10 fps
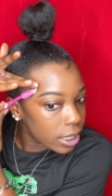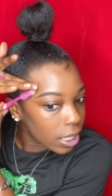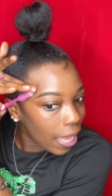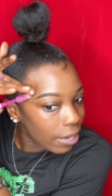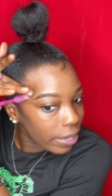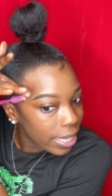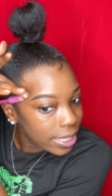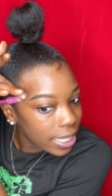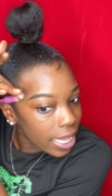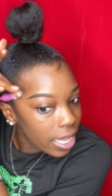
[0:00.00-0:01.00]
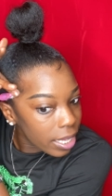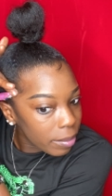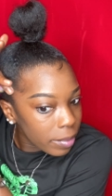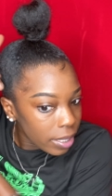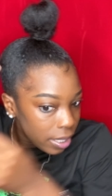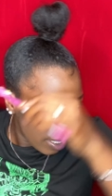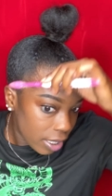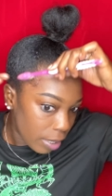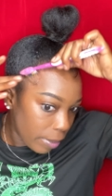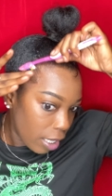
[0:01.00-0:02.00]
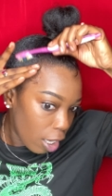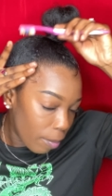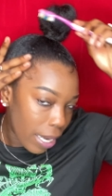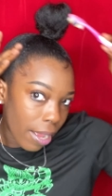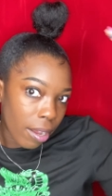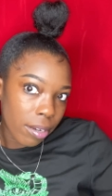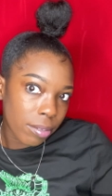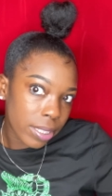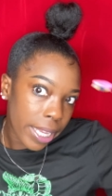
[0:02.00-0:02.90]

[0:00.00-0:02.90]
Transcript: So I don't have time to be combing out all those